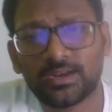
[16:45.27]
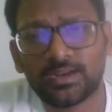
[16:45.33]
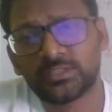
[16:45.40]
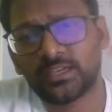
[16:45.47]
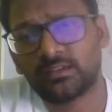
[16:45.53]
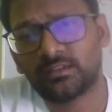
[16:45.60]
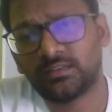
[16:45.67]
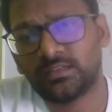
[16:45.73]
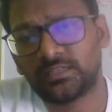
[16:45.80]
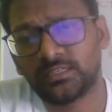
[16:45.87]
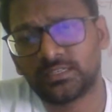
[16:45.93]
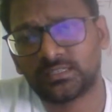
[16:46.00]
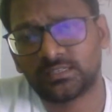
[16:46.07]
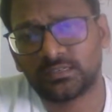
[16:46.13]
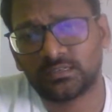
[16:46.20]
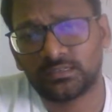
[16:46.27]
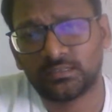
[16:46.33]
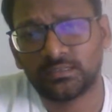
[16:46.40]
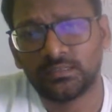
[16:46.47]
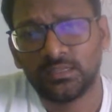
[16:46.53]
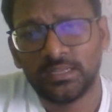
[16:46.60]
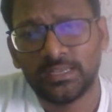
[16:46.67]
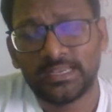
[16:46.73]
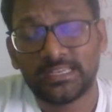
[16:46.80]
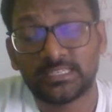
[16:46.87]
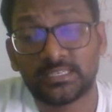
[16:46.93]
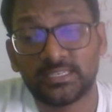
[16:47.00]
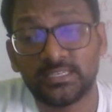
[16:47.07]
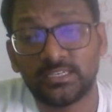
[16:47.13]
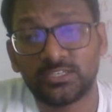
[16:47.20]
cycle, it is a
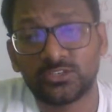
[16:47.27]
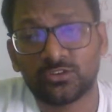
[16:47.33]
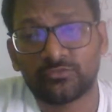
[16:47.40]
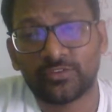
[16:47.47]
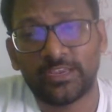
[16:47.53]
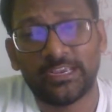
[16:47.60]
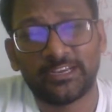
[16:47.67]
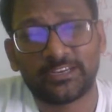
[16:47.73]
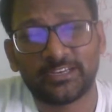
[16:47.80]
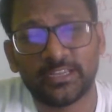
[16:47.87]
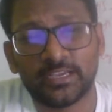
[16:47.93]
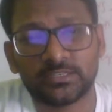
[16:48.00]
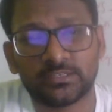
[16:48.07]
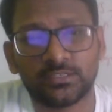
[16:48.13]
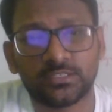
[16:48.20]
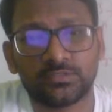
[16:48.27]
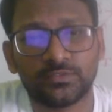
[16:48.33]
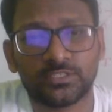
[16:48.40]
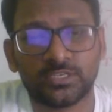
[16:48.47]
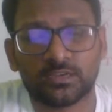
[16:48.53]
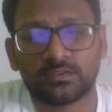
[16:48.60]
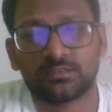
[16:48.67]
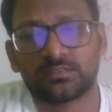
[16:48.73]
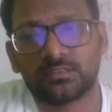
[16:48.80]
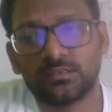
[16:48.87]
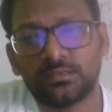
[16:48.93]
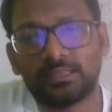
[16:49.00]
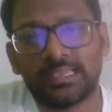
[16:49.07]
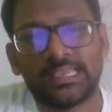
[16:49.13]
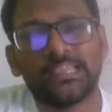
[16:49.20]
series of 8 reactions which occurs
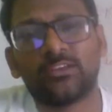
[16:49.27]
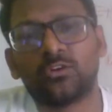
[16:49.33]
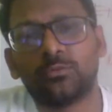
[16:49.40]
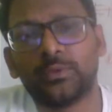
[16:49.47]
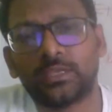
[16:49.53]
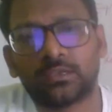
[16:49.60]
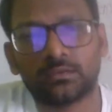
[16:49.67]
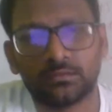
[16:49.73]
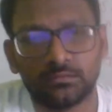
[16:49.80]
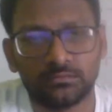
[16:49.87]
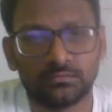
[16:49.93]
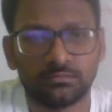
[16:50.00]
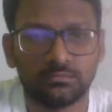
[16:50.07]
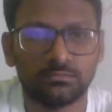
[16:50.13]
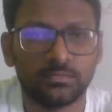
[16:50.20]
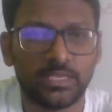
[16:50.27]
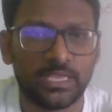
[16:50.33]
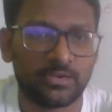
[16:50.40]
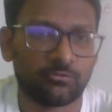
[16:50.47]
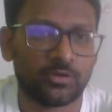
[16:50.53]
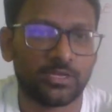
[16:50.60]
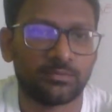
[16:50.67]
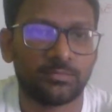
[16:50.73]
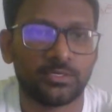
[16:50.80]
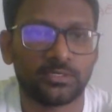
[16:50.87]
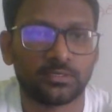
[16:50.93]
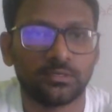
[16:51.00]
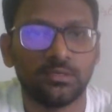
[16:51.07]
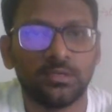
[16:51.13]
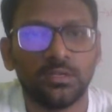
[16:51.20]
in aerobic environment.
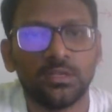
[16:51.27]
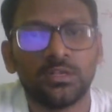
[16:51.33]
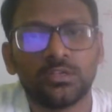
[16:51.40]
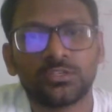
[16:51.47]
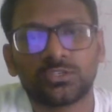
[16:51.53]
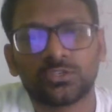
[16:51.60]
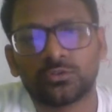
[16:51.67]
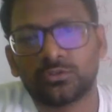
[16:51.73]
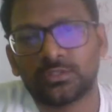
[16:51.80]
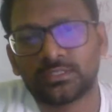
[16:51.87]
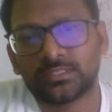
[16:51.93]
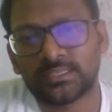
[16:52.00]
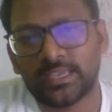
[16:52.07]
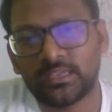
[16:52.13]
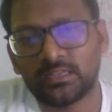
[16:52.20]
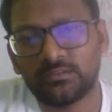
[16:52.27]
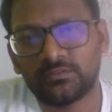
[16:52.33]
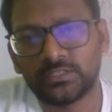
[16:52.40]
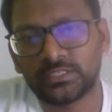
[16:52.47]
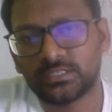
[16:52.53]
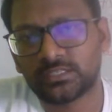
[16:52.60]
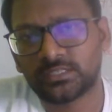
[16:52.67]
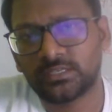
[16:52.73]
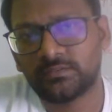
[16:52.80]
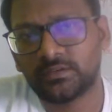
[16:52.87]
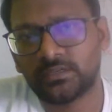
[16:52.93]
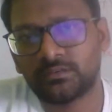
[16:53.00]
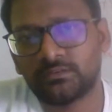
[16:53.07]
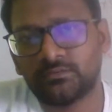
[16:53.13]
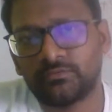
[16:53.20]
So the cycle which is
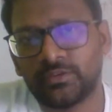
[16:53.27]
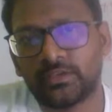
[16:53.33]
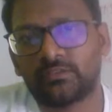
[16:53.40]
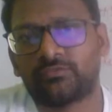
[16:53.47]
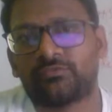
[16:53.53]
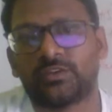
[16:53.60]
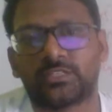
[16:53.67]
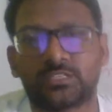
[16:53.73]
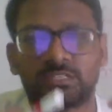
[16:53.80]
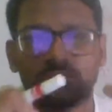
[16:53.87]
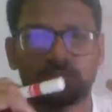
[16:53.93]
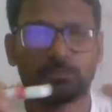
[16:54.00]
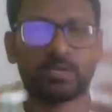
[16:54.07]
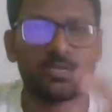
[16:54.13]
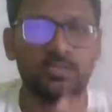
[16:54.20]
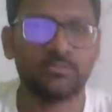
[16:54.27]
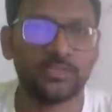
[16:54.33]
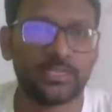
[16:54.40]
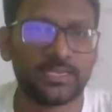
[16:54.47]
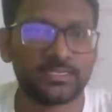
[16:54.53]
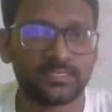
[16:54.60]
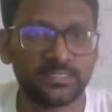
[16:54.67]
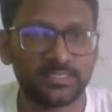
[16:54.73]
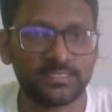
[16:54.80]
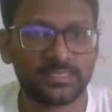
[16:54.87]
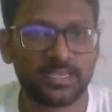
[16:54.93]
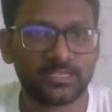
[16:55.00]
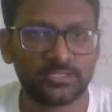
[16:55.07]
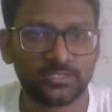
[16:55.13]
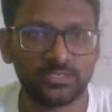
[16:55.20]
given, where first pyruvic acid is
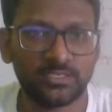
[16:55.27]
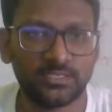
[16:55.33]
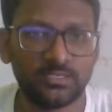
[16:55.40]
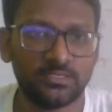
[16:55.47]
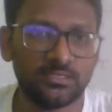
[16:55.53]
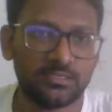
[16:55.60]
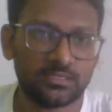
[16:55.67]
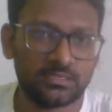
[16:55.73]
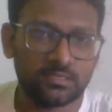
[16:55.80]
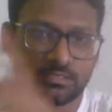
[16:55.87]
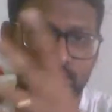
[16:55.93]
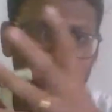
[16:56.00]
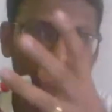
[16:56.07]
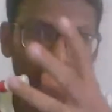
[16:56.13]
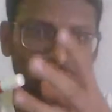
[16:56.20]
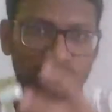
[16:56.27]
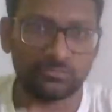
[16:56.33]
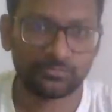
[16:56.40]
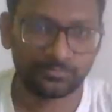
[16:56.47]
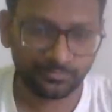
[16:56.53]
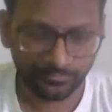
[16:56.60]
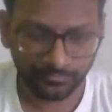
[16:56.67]
actually how